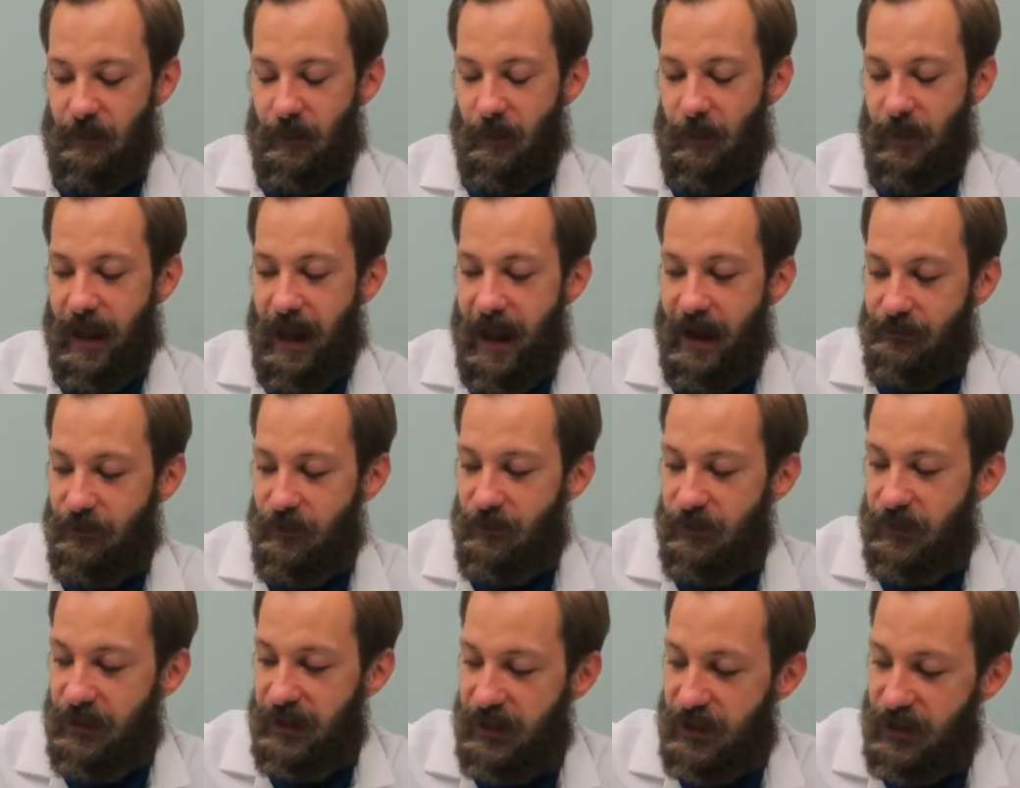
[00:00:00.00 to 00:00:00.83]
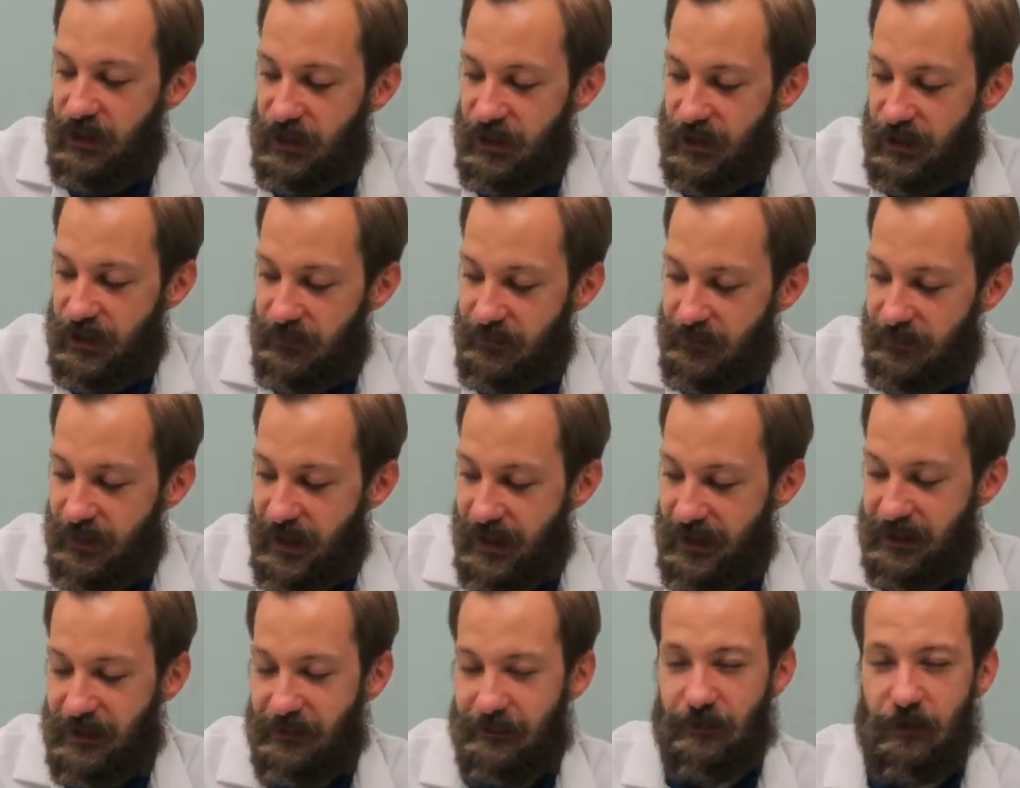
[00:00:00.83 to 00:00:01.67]
have a really good effect
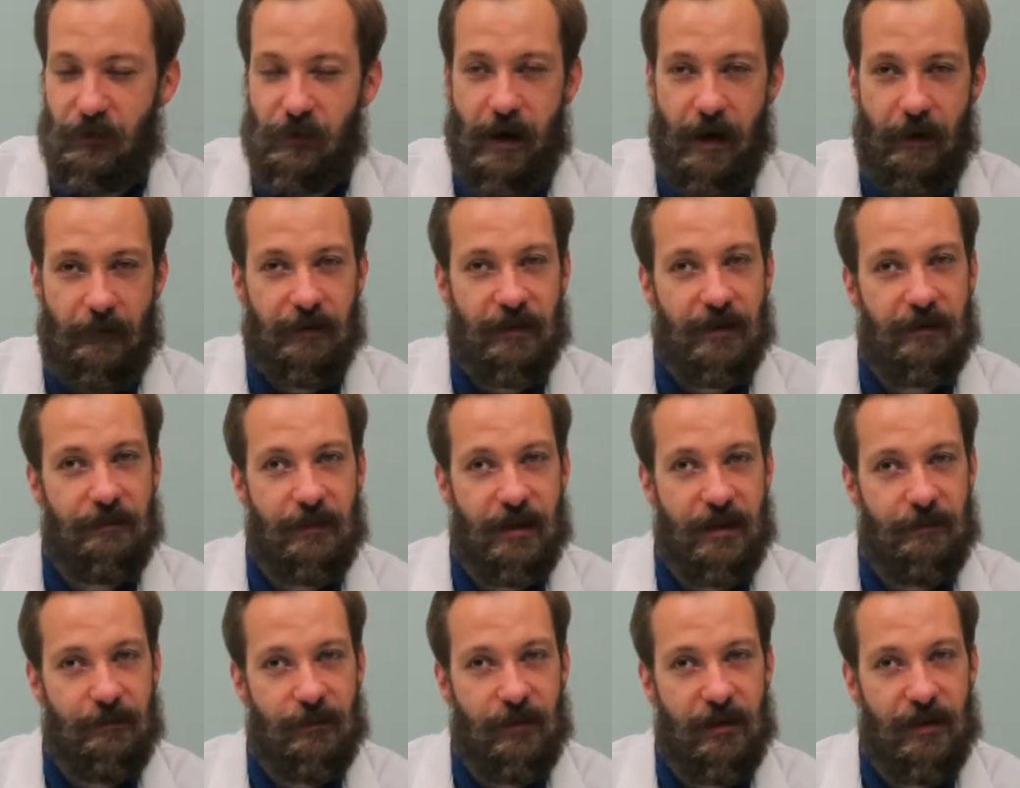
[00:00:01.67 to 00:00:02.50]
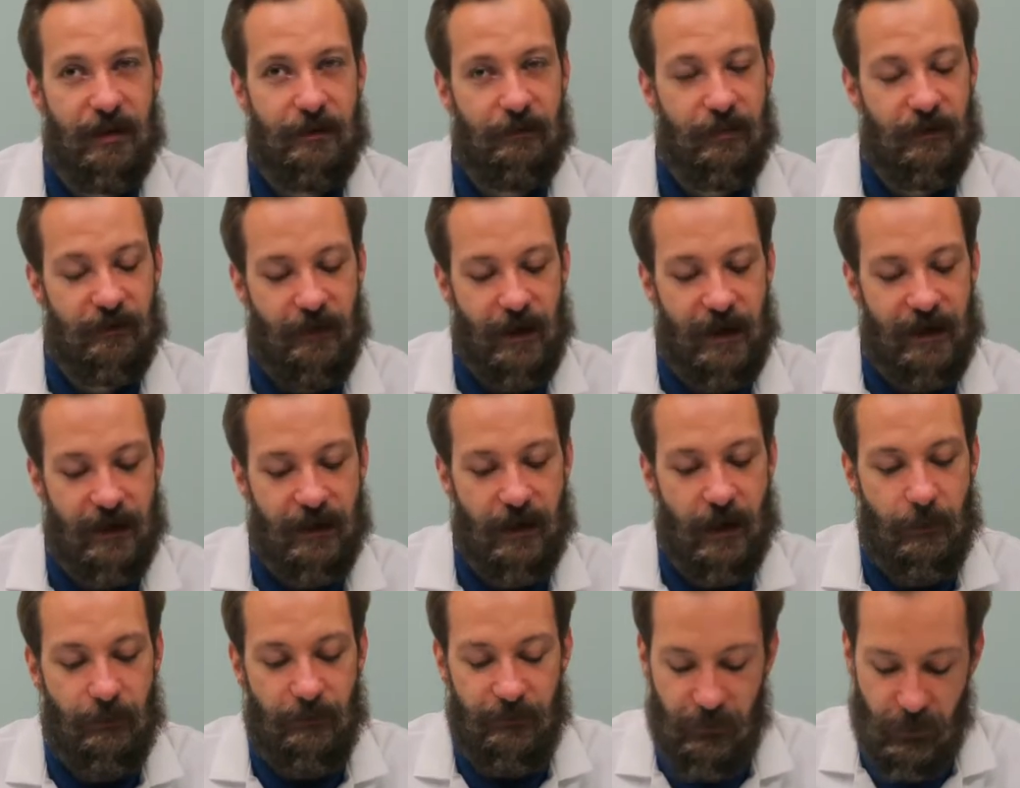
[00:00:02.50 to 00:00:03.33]
of grounding people and providing
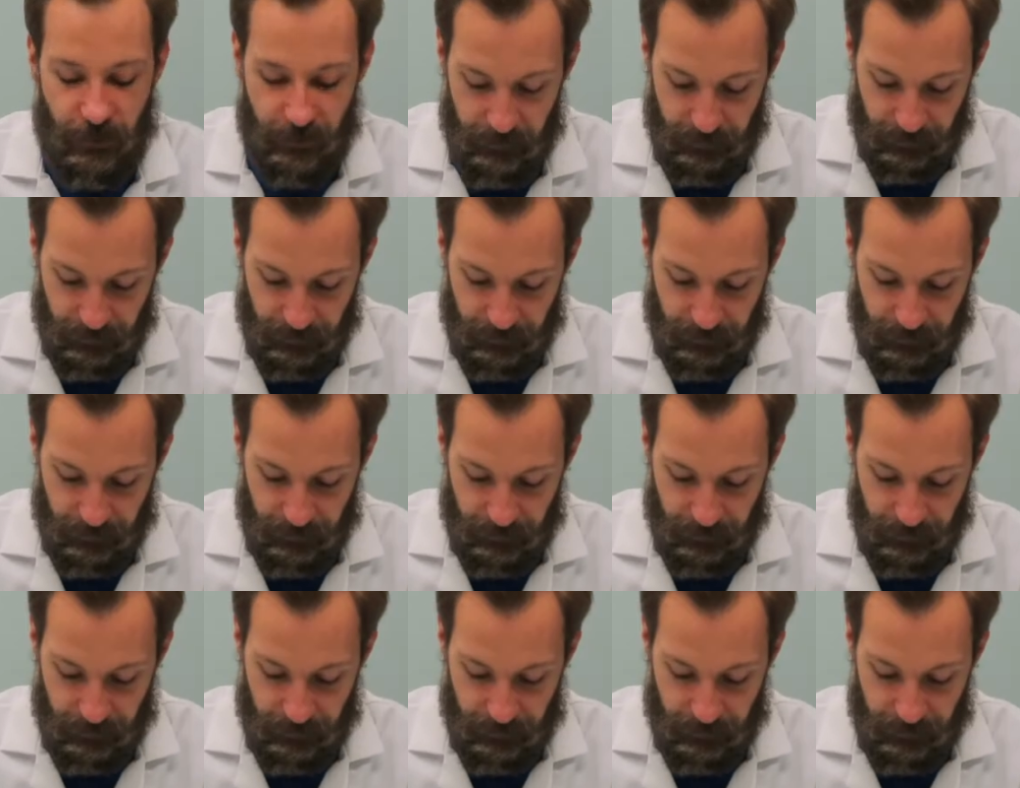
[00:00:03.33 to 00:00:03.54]
comfort.